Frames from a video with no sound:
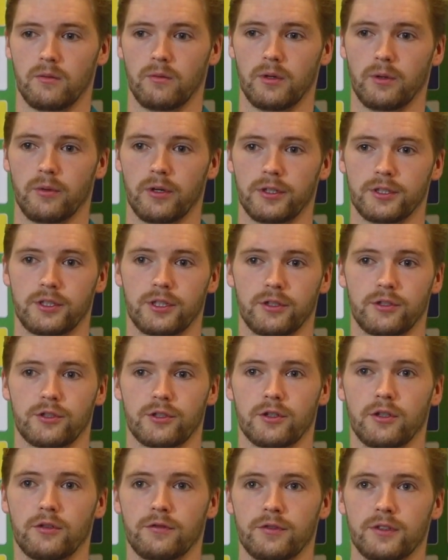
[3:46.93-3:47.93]
we won two
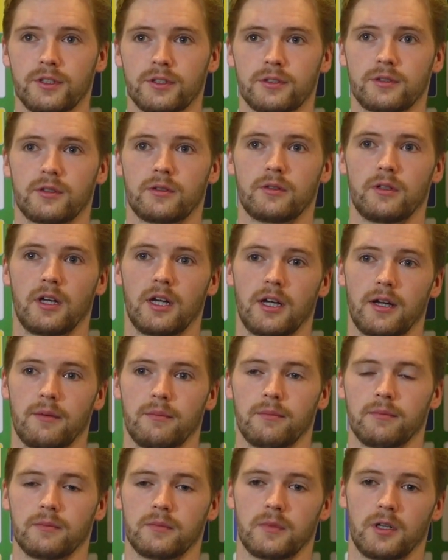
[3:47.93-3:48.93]
trophies um,
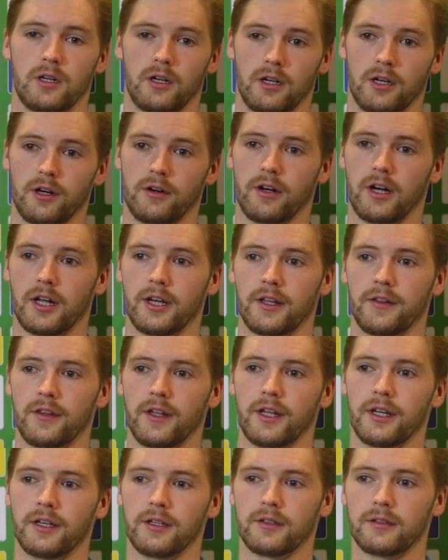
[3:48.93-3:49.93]
earlier on, and
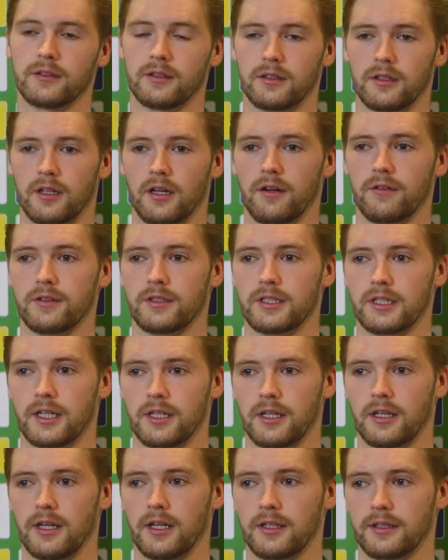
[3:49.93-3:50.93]
then obviously at,